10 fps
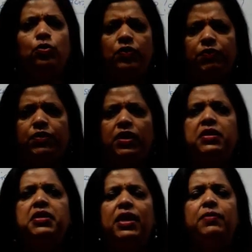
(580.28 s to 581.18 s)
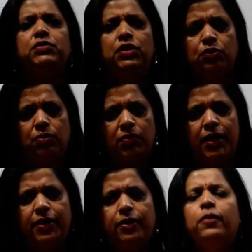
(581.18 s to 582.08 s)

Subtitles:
to 15 names in your mind.